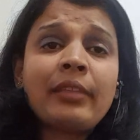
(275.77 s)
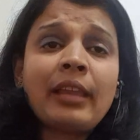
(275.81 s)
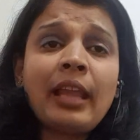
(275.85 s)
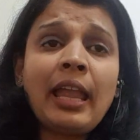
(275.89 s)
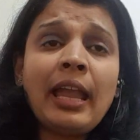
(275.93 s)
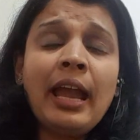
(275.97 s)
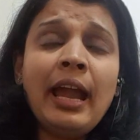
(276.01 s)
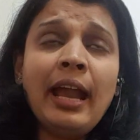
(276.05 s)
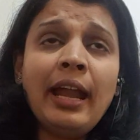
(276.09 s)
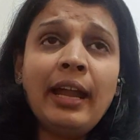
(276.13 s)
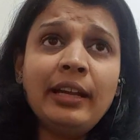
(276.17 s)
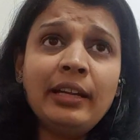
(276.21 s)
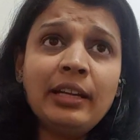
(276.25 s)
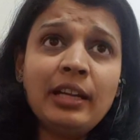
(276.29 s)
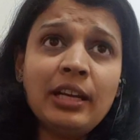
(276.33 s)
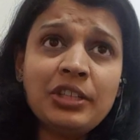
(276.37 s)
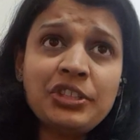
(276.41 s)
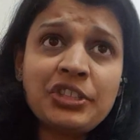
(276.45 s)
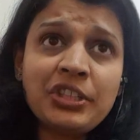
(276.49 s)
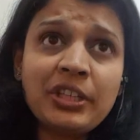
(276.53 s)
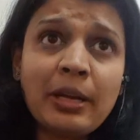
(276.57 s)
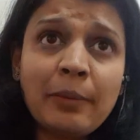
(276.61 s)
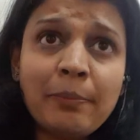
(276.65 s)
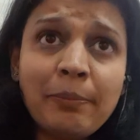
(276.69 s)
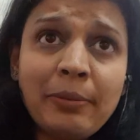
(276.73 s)
and
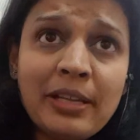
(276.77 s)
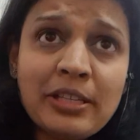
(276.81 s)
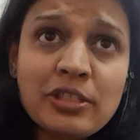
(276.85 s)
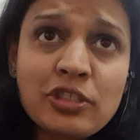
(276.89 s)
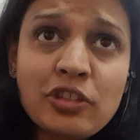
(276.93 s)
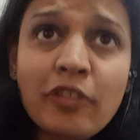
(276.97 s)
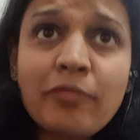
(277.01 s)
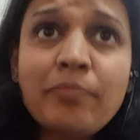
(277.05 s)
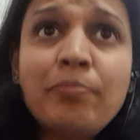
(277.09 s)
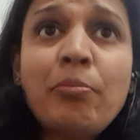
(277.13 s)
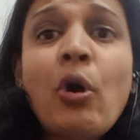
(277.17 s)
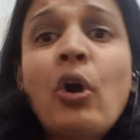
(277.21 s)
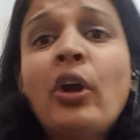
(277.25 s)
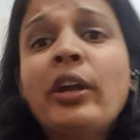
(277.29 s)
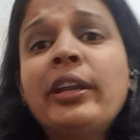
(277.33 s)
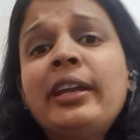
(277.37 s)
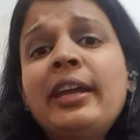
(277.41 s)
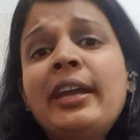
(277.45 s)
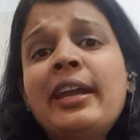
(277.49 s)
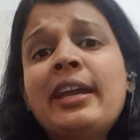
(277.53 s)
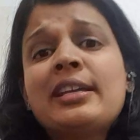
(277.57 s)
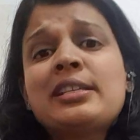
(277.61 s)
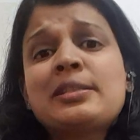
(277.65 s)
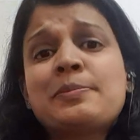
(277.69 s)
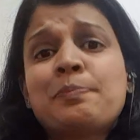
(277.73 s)
she complains of body
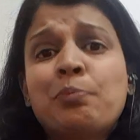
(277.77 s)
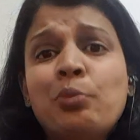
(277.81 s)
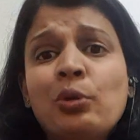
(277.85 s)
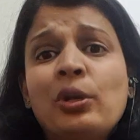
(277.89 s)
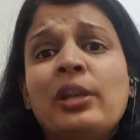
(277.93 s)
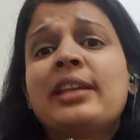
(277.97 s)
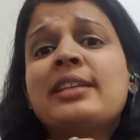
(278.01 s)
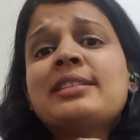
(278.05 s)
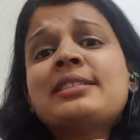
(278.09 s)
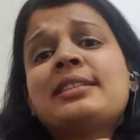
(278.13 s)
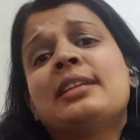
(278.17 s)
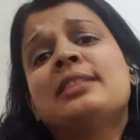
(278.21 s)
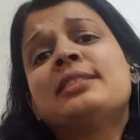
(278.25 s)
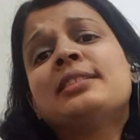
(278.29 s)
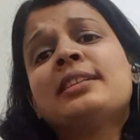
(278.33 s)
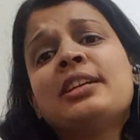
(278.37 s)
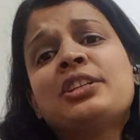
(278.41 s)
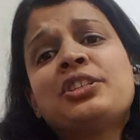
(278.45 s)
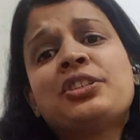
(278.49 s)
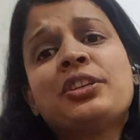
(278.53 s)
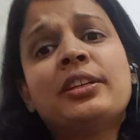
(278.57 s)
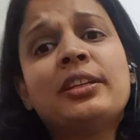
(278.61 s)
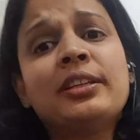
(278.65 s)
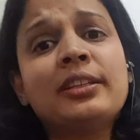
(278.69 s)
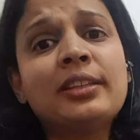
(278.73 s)
aches, pulling
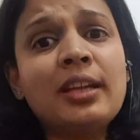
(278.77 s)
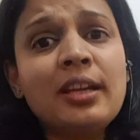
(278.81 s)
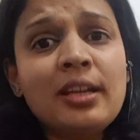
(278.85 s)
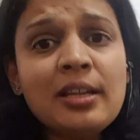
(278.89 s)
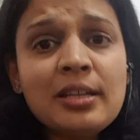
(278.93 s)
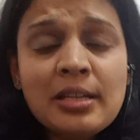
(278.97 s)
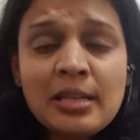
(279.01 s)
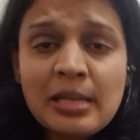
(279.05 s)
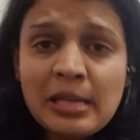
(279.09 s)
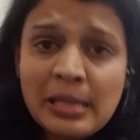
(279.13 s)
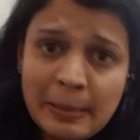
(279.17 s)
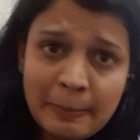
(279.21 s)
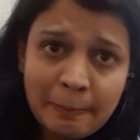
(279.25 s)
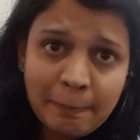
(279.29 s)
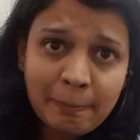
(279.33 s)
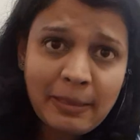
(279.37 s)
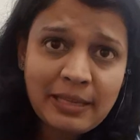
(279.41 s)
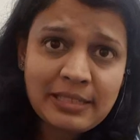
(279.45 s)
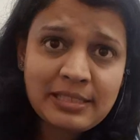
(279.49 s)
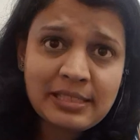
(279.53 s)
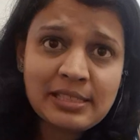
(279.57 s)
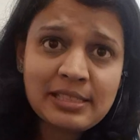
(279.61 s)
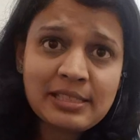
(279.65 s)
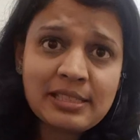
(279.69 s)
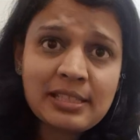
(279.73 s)
sensation in the
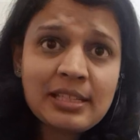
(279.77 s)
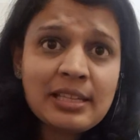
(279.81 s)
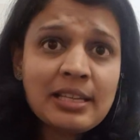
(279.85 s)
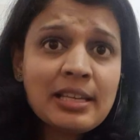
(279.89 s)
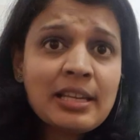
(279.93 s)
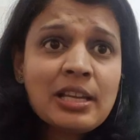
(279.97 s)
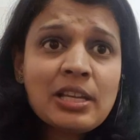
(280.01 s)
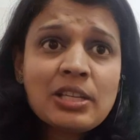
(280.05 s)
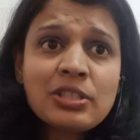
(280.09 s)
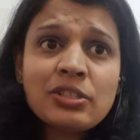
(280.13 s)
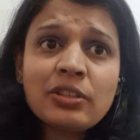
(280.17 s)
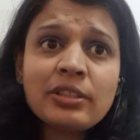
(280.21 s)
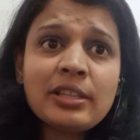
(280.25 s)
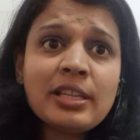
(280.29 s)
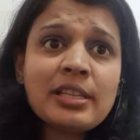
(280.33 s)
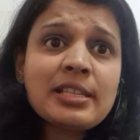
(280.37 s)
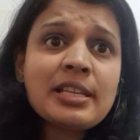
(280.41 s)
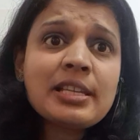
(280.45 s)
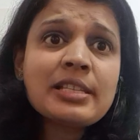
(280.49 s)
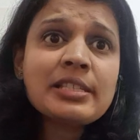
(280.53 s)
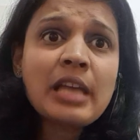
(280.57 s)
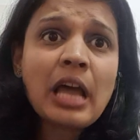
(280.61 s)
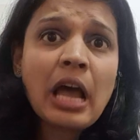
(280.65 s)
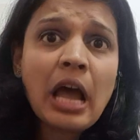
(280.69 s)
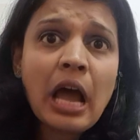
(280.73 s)
muscles. So this
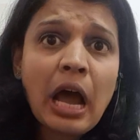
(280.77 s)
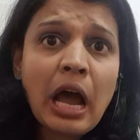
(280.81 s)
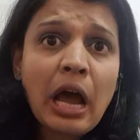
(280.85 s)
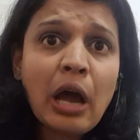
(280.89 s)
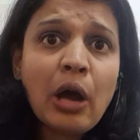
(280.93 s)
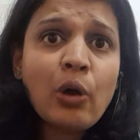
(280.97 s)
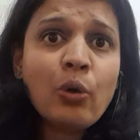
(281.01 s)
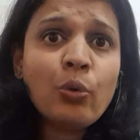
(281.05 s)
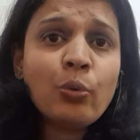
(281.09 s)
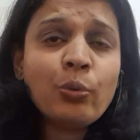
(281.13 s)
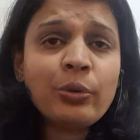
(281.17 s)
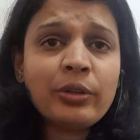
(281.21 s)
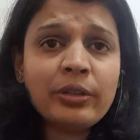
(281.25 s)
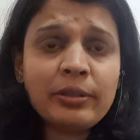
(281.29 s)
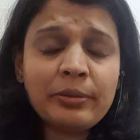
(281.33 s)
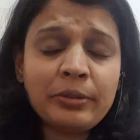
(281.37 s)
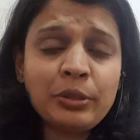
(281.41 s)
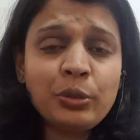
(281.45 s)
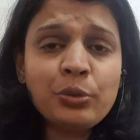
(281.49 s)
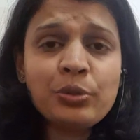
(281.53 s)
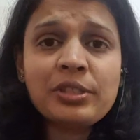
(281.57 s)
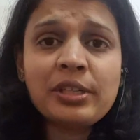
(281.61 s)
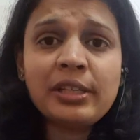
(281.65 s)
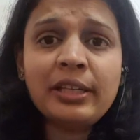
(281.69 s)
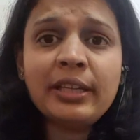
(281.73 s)
is how
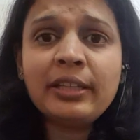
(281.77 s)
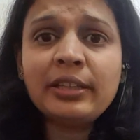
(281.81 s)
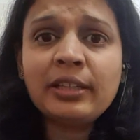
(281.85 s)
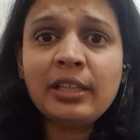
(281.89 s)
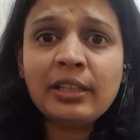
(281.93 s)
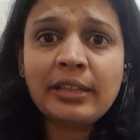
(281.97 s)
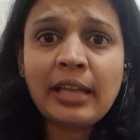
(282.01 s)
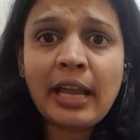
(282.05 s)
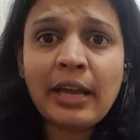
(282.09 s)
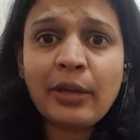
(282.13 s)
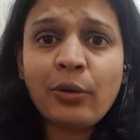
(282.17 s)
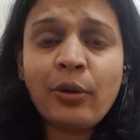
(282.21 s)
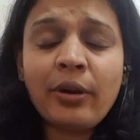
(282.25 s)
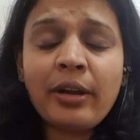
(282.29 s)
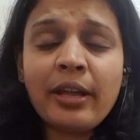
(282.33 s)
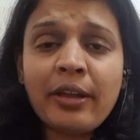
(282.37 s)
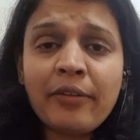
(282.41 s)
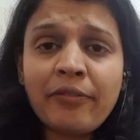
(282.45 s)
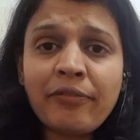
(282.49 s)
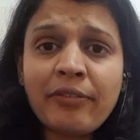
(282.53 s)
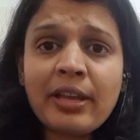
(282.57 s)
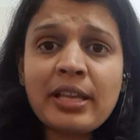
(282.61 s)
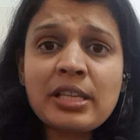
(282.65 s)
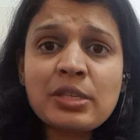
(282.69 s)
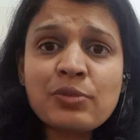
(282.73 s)
usually the thyroid
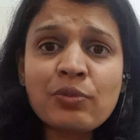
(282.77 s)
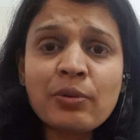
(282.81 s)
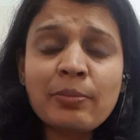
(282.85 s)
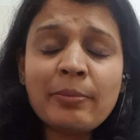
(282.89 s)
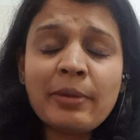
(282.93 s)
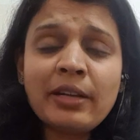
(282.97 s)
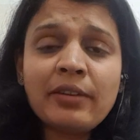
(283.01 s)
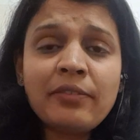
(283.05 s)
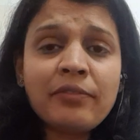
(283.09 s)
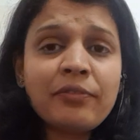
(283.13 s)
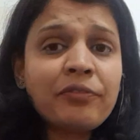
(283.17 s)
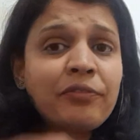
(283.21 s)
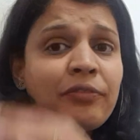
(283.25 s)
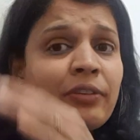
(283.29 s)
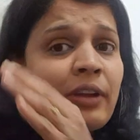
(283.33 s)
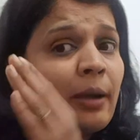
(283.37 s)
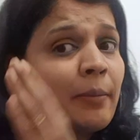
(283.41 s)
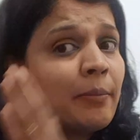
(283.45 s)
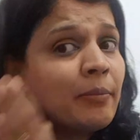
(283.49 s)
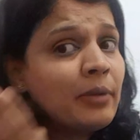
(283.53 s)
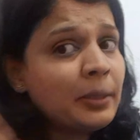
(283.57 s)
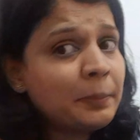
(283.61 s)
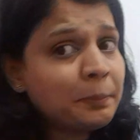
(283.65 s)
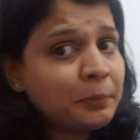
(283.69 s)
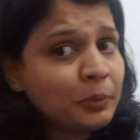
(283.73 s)
affects women
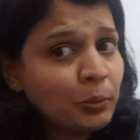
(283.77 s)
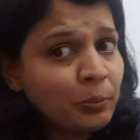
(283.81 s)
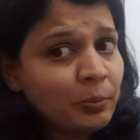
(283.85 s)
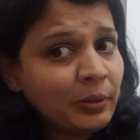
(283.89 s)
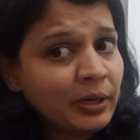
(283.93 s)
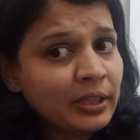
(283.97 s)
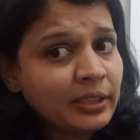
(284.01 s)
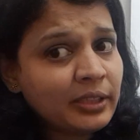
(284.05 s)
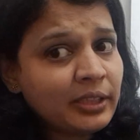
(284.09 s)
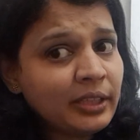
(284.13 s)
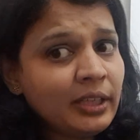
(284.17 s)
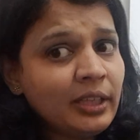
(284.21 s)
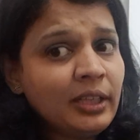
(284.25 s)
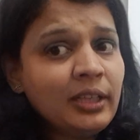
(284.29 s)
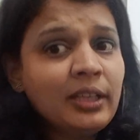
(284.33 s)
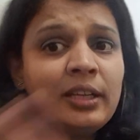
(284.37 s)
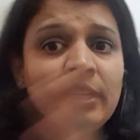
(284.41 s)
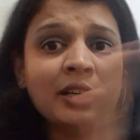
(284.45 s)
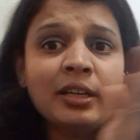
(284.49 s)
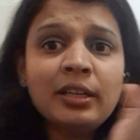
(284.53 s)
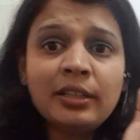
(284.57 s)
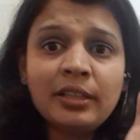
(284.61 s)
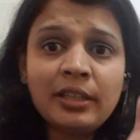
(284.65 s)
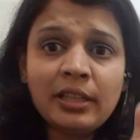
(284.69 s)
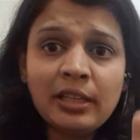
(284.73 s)
from her puberty
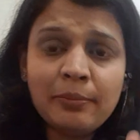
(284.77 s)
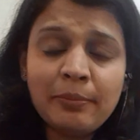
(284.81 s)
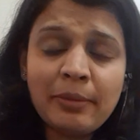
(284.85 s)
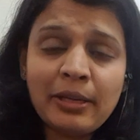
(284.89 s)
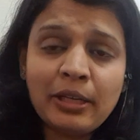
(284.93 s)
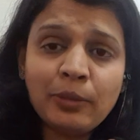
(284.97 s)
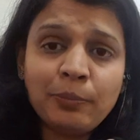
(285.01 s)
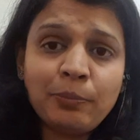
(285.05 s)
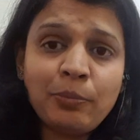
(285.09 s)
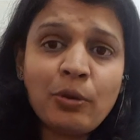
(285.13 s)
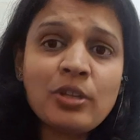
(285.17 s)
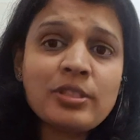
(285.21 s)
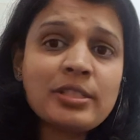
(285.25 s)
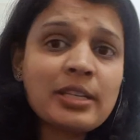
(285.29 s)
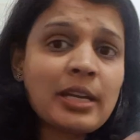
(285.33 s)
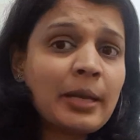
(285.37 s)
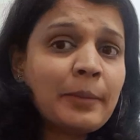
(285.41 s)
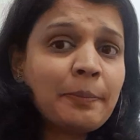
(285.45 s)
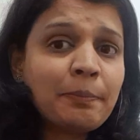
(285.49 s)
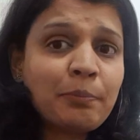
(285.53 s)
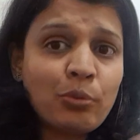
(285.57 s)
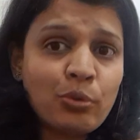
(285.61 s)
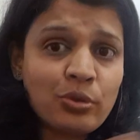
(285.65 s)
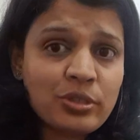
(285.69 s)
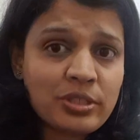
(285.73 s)
till menopause
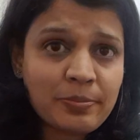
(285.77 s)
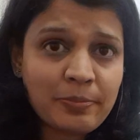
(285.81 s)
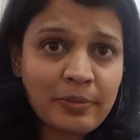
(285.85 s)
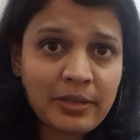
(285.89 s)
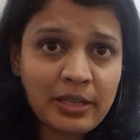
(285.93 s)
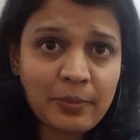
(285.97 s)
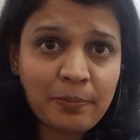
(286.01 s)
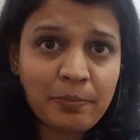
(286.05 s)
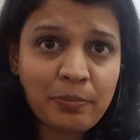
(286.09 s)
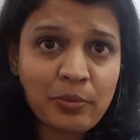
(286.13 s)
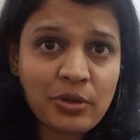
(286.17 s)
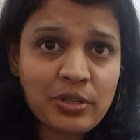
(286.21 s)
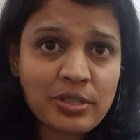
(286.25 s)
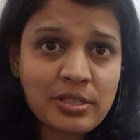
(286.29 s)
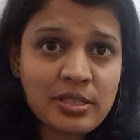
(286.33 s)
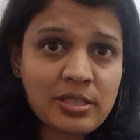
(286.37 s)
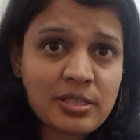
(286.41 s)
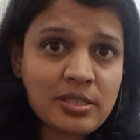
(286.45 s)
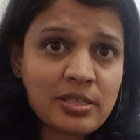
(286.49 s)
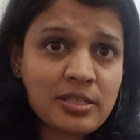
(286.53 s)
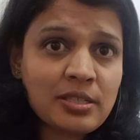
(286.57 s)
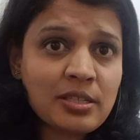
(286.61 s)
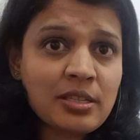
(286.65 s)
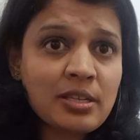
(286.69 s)
and postmenopause.